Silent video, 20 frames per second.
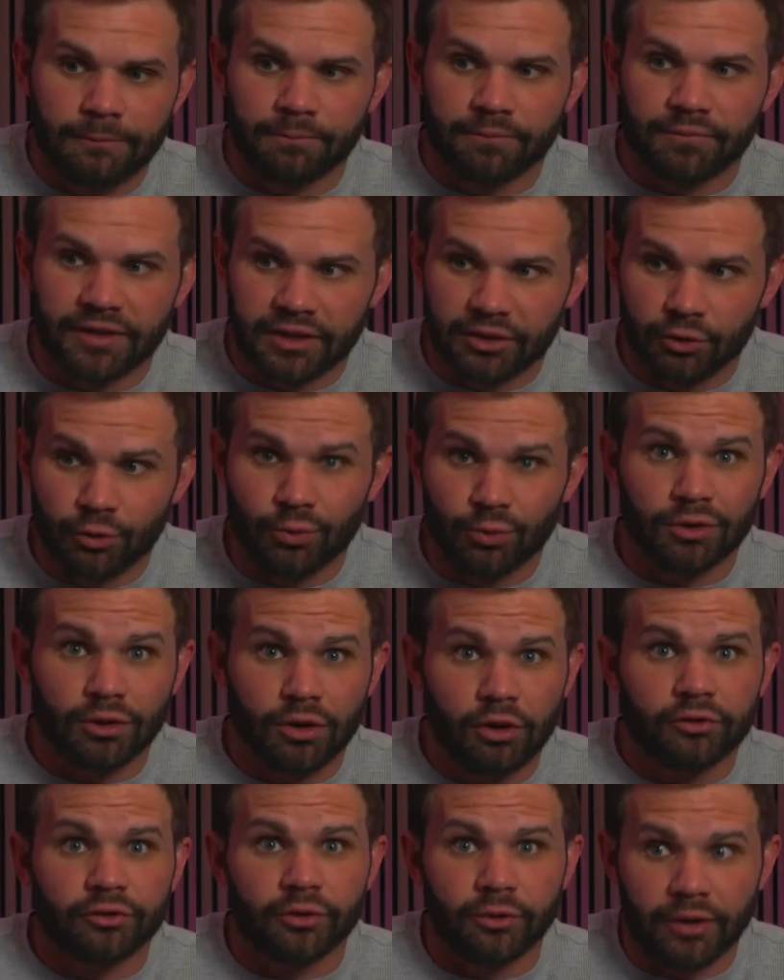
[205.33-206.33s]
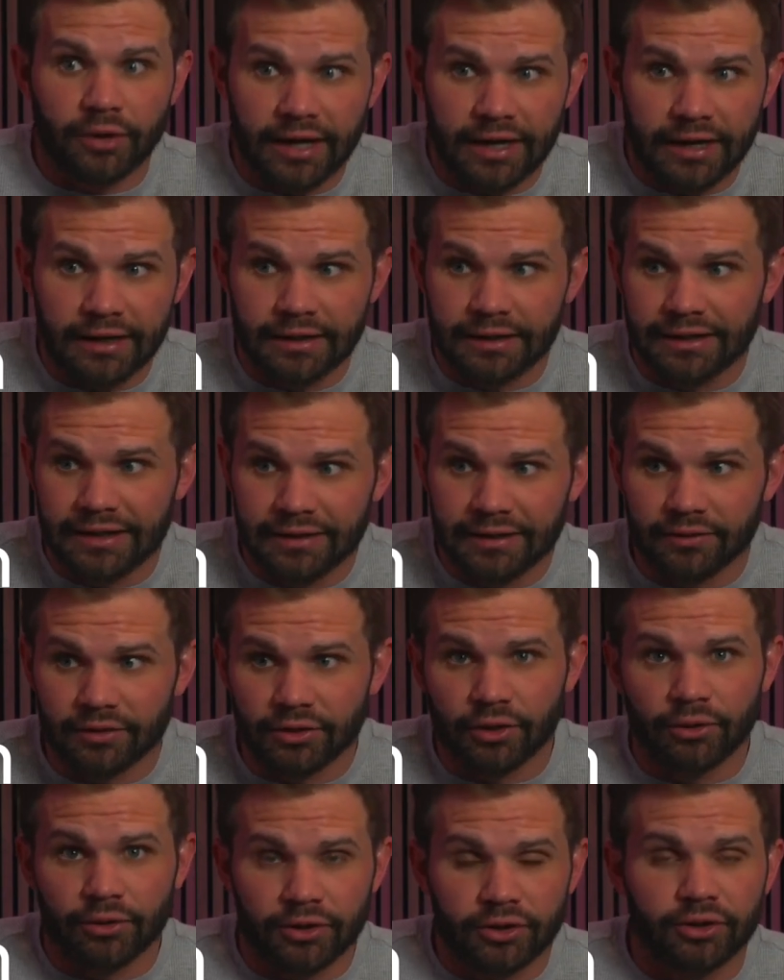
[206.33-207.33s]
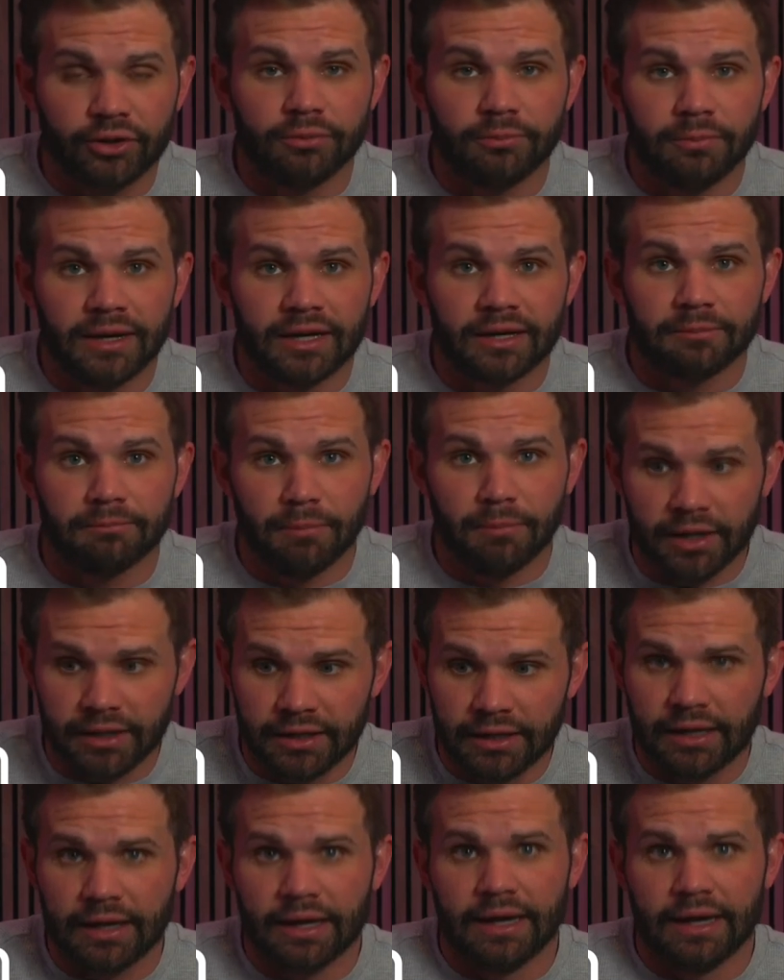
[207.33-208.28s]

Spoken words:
that you will also hate, even though it could make money.